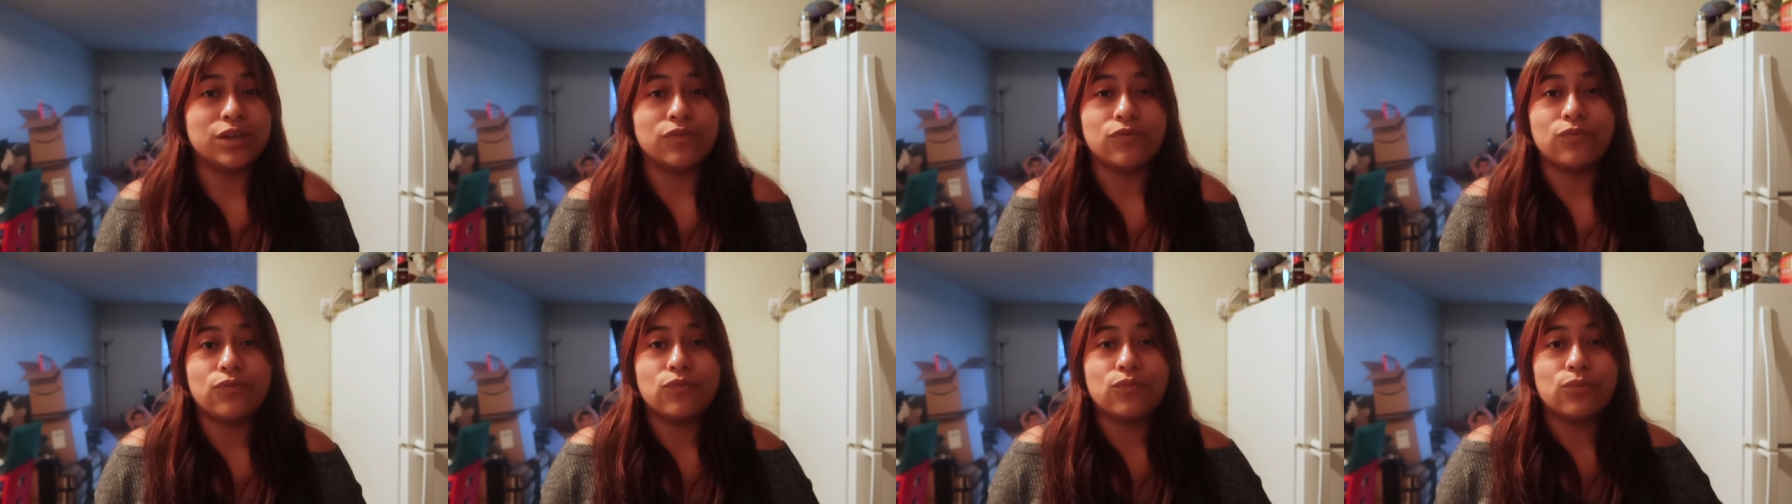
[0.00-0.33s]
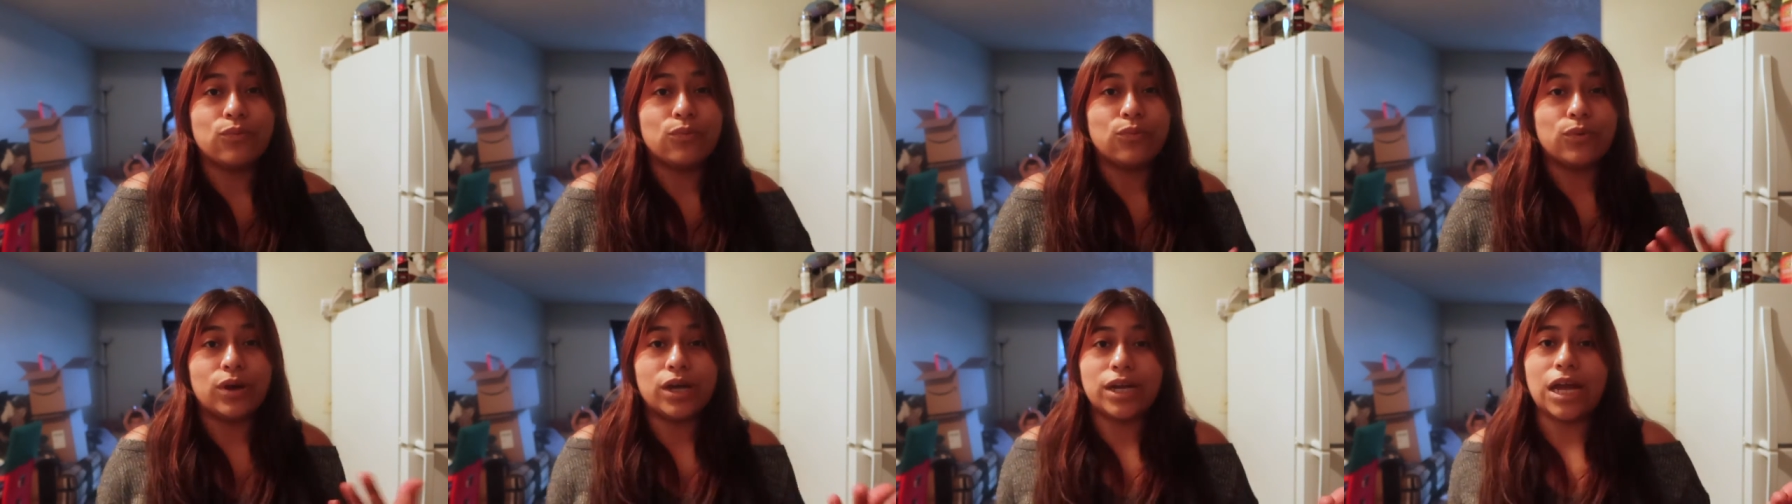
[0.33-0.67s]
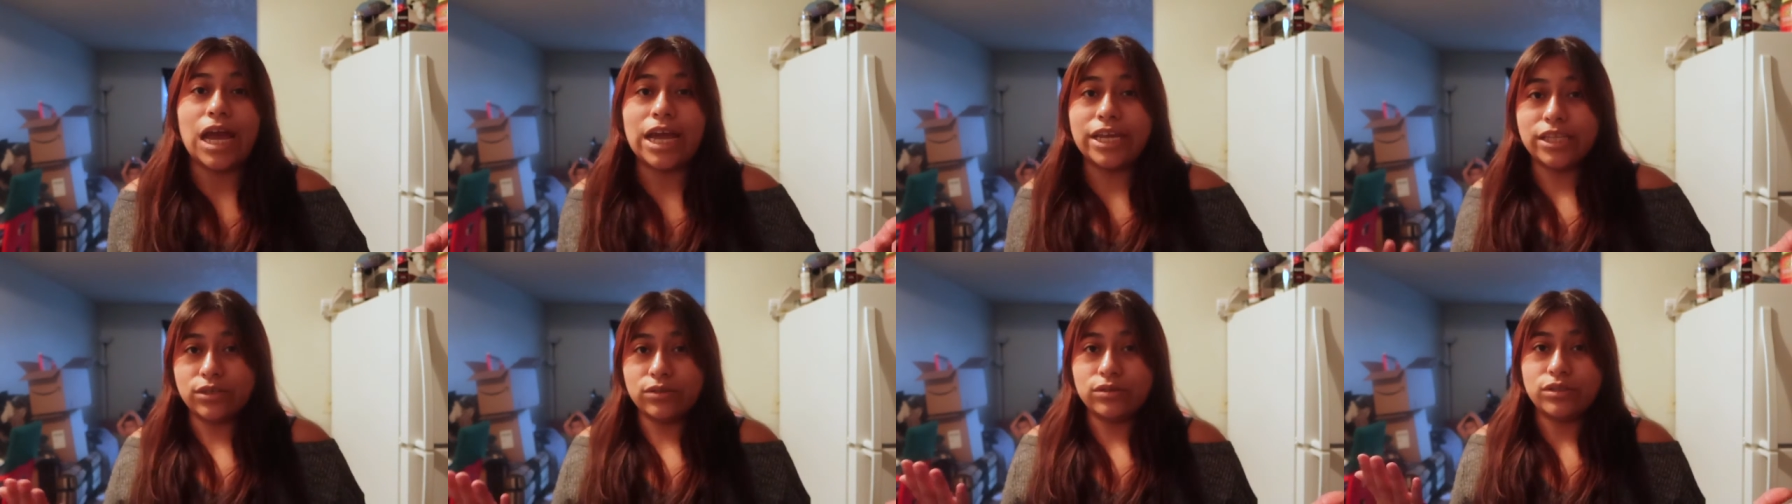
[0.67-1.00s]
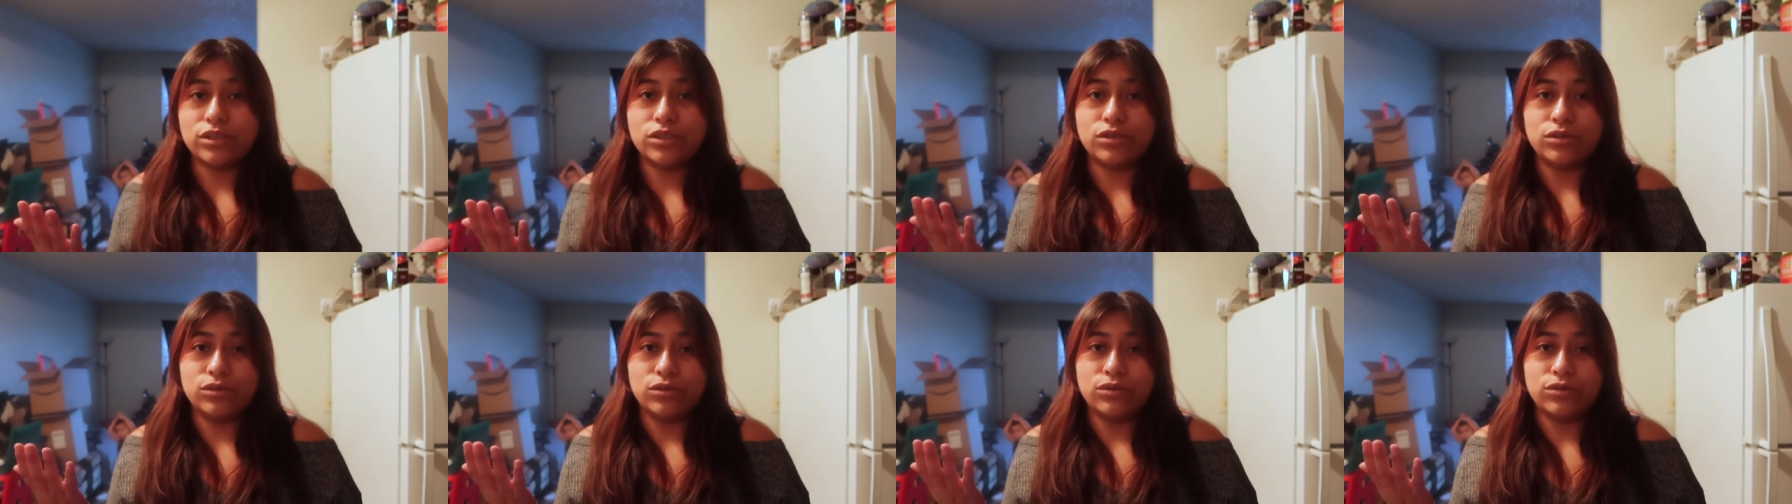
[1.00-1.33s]
of what I do
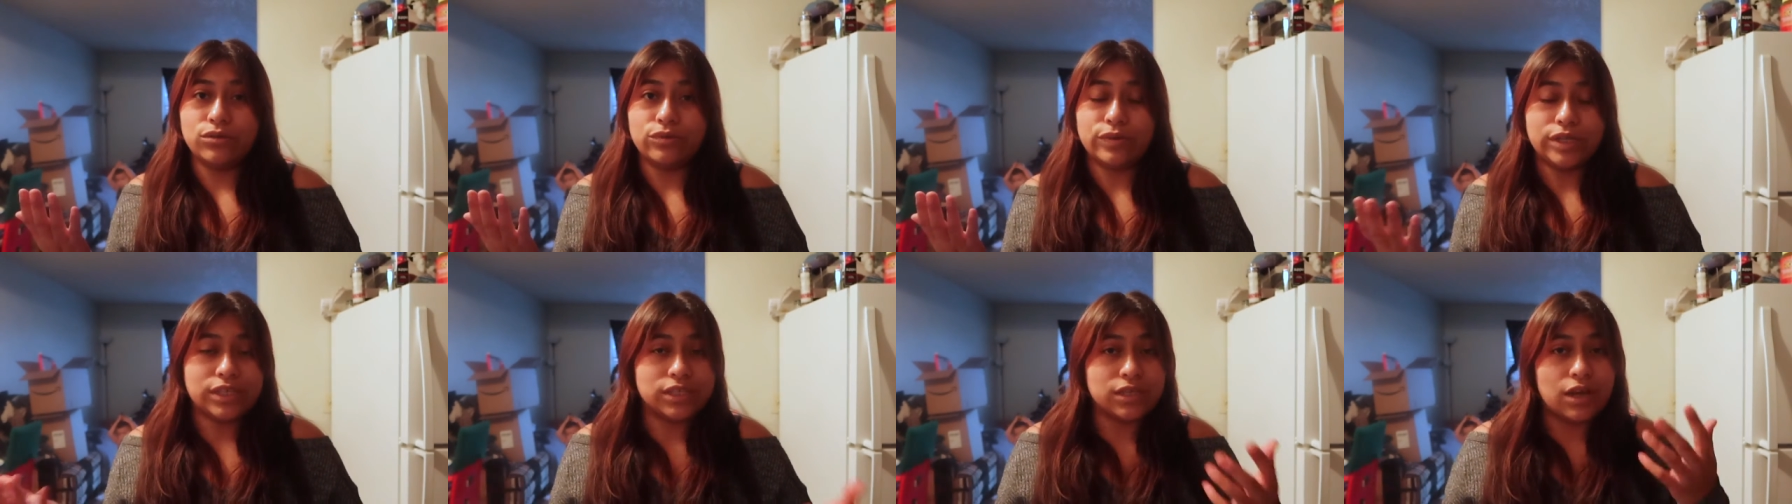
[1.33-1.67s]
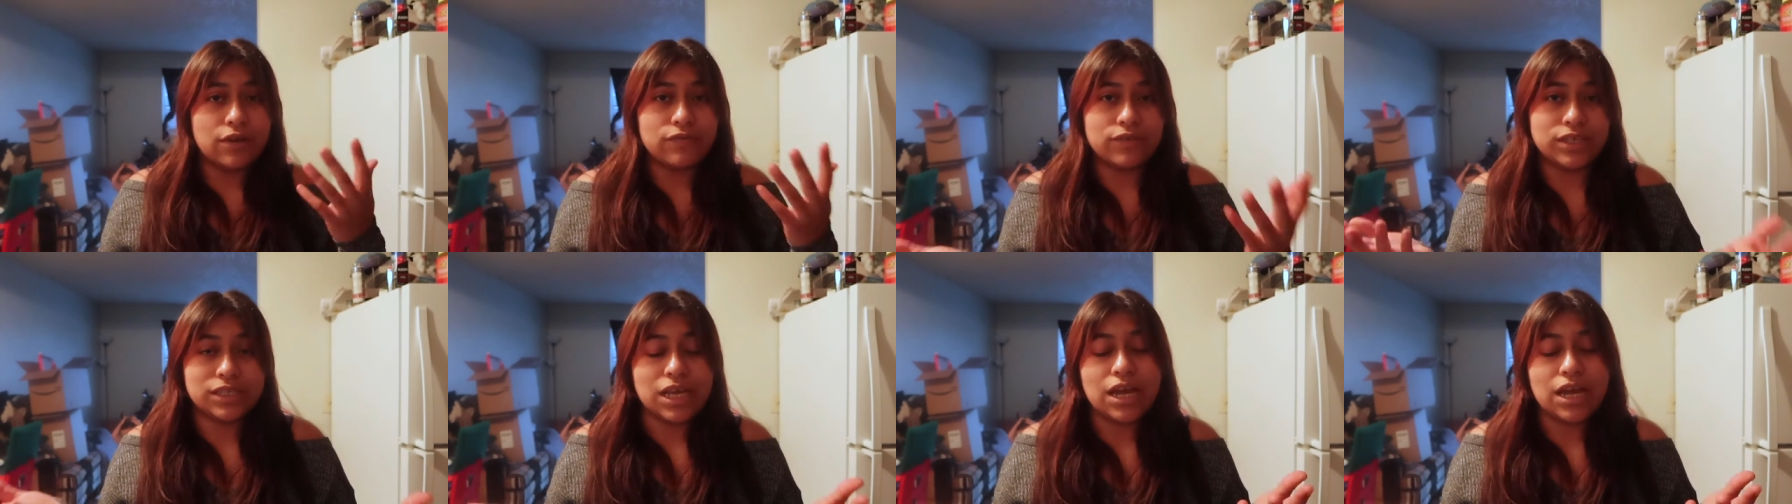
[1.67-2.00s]
to resolve these